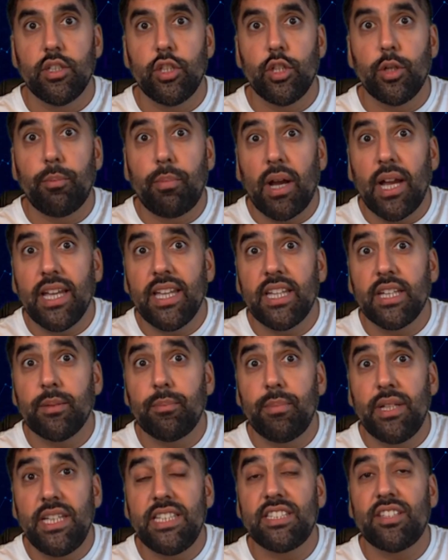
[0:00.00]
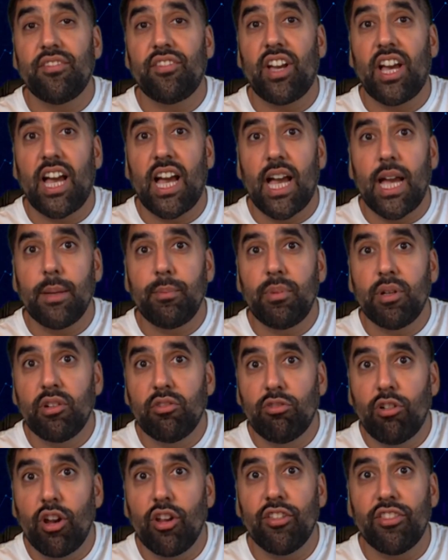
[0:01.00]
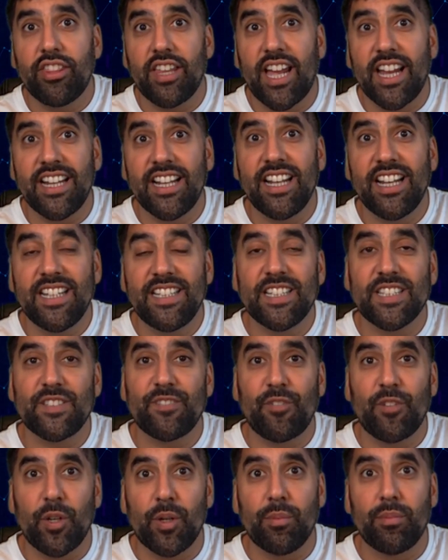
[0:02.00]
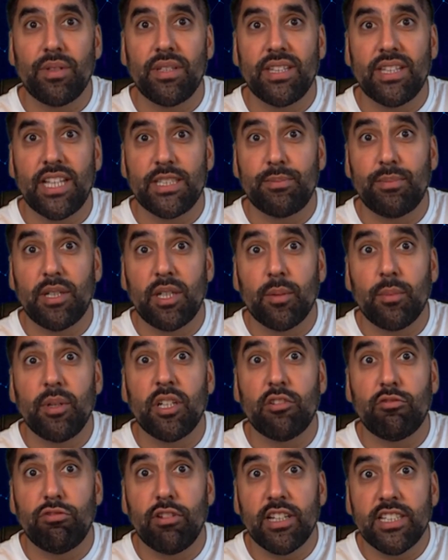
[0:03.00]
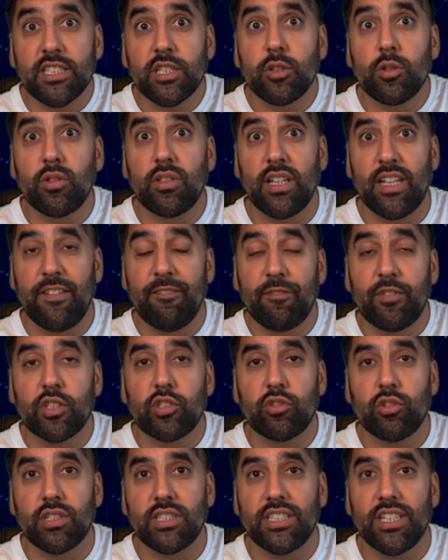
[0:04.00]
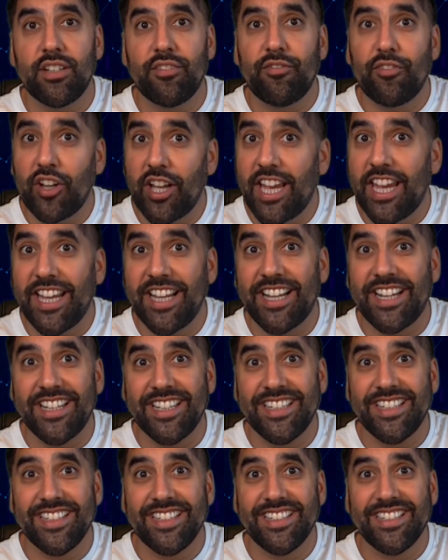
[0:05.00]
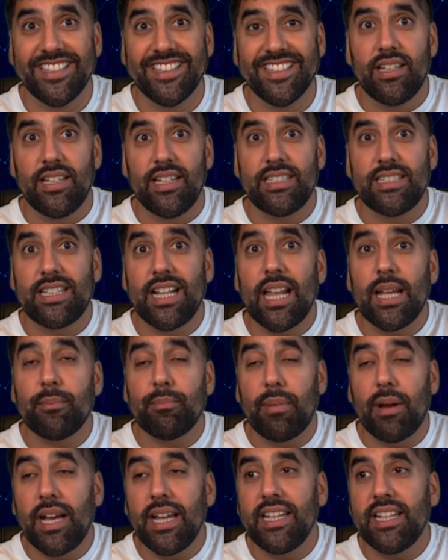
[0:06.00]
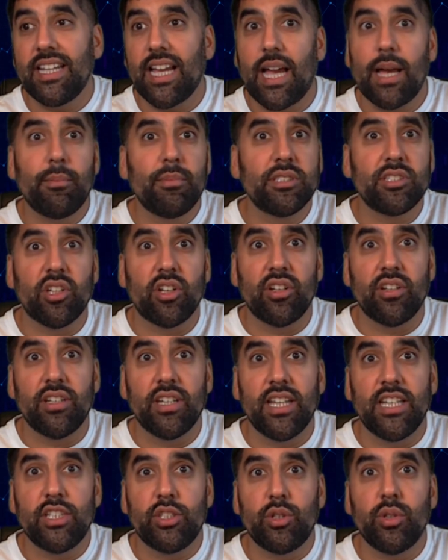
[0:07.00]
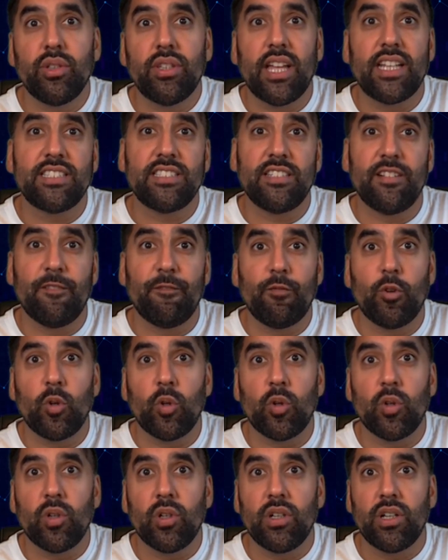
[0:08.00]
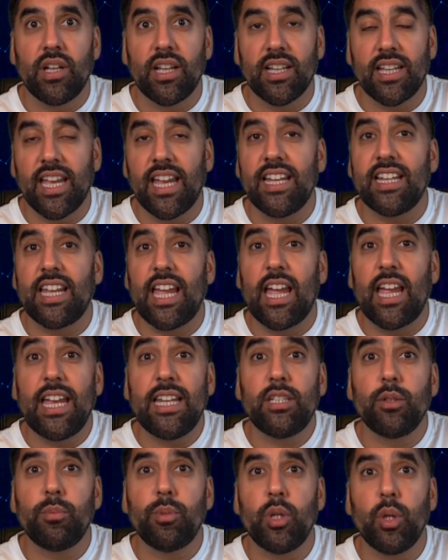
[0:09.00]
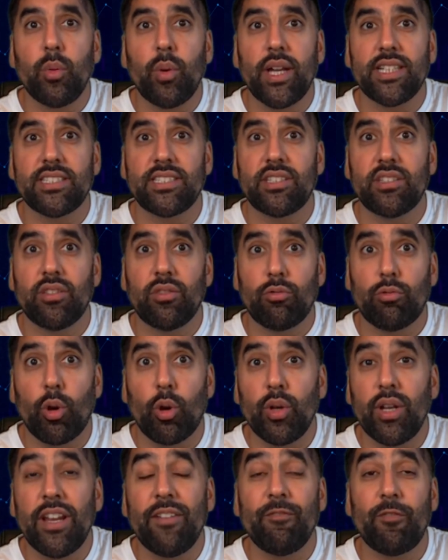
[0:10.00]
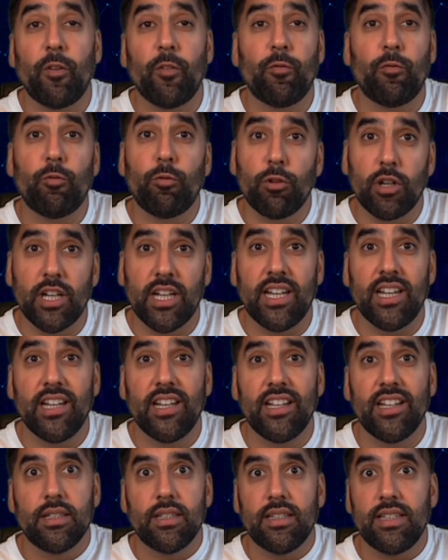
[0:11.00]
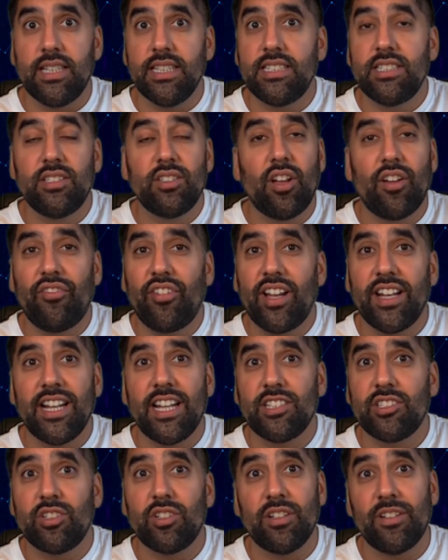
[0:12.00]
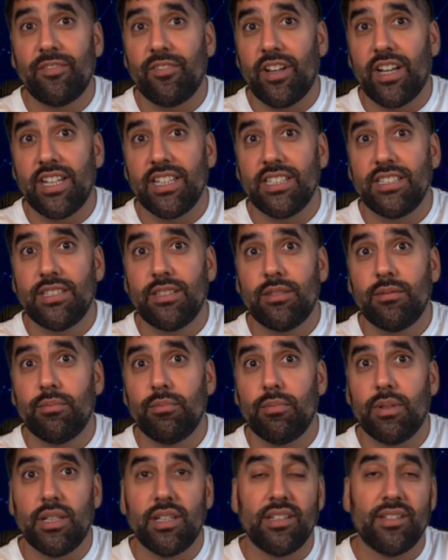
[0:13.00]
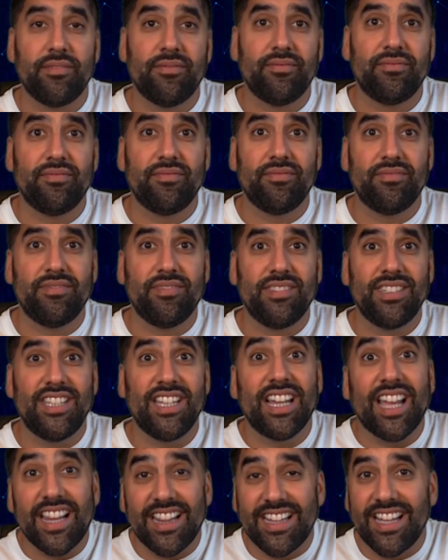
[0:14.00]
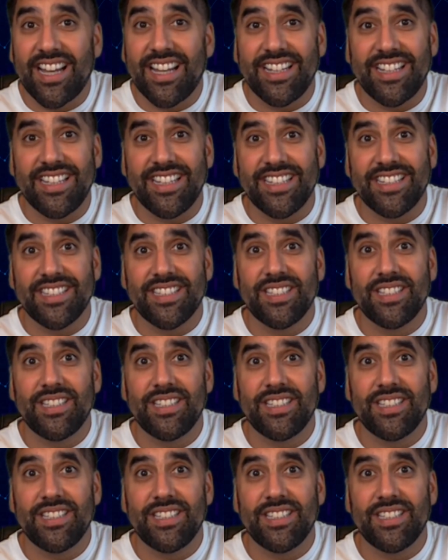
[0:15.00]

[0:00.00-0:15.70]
you're buying a piece of a hyper growth analytics firm that's becoming critical infrastructure for AI. It's like buying Amazon in 2004 and getting AWS thrown in for free. This is not financial advice, but you get the idea.